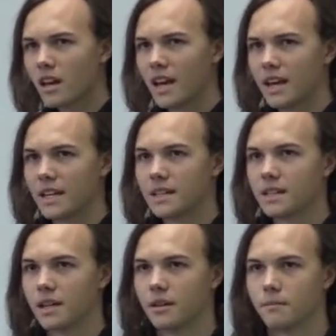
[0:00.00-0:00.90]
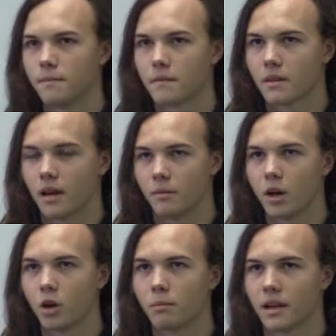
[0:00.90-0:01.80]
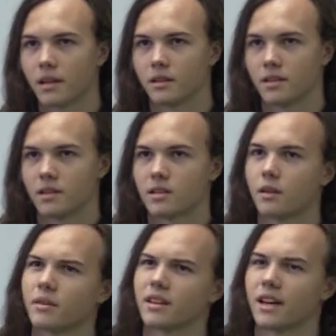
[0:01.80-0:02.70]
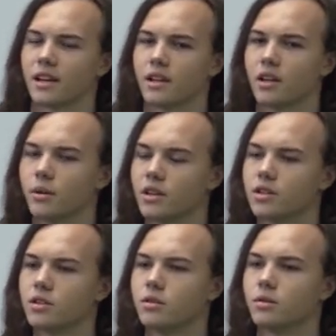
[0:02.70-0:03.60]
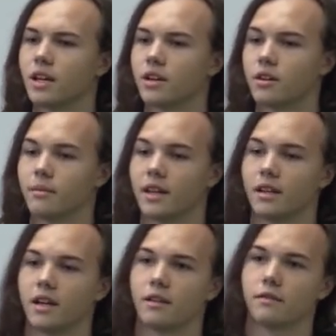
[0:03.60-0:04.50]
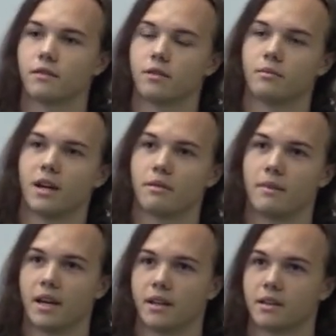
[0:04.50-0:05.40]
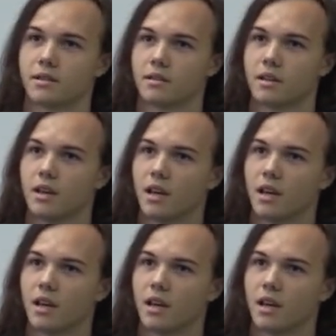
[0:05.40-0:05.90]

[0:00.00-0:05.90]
And I'm hoping this is something that I could go into later in my life through mathematics.